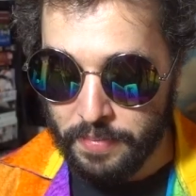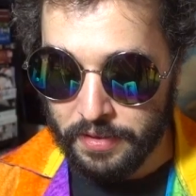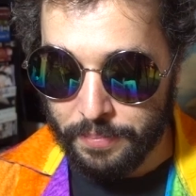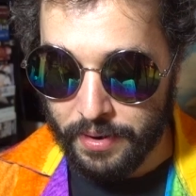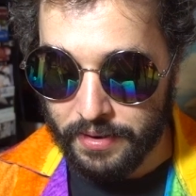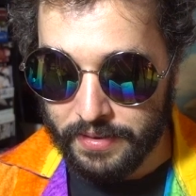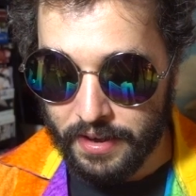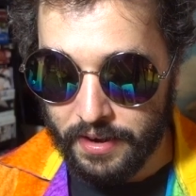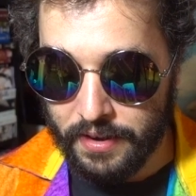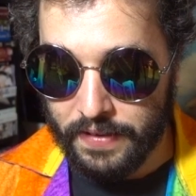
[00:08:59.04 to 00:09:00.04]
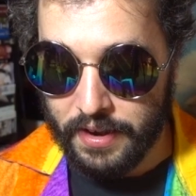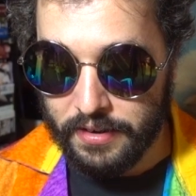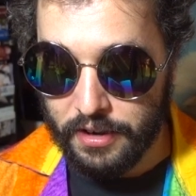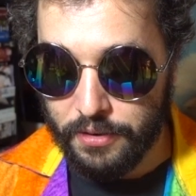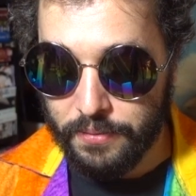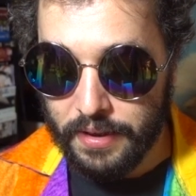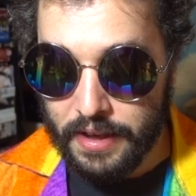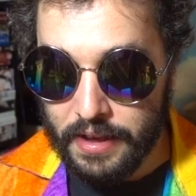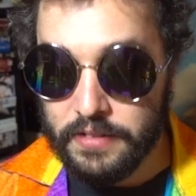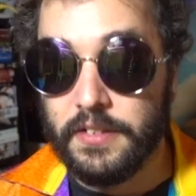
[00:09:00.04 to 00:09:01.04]
the part that
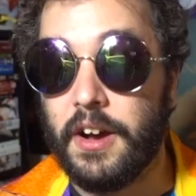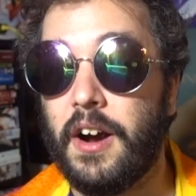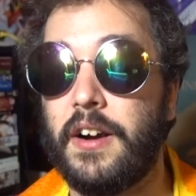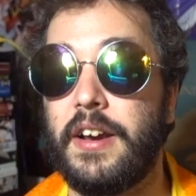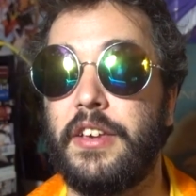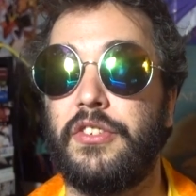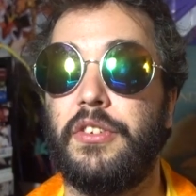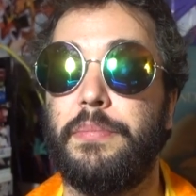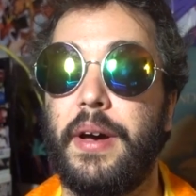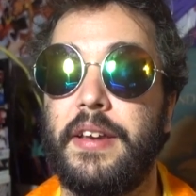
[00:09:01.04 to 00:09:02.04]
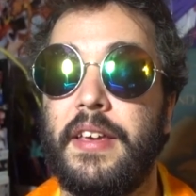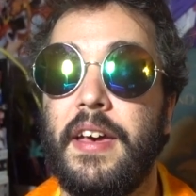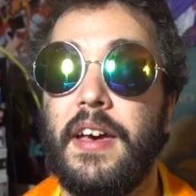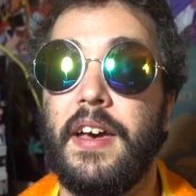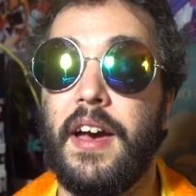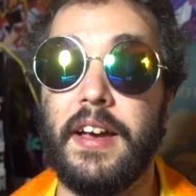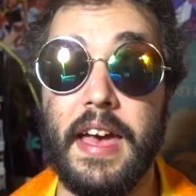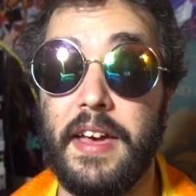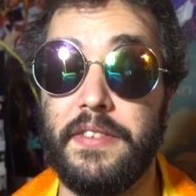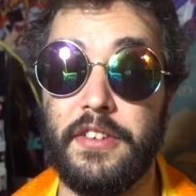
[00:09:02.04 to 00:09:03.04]
hits the hardest. But
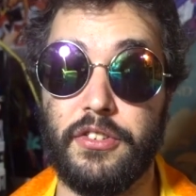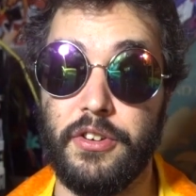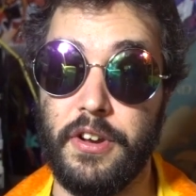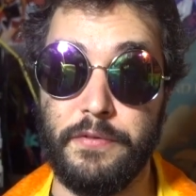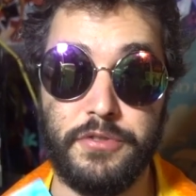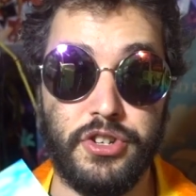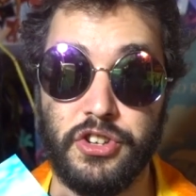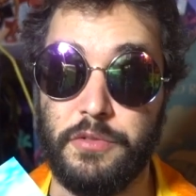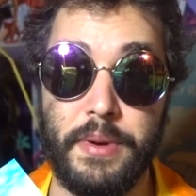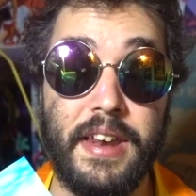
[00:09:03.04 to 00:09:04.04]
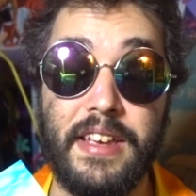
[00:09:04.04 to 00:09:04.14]
again, this could have just been a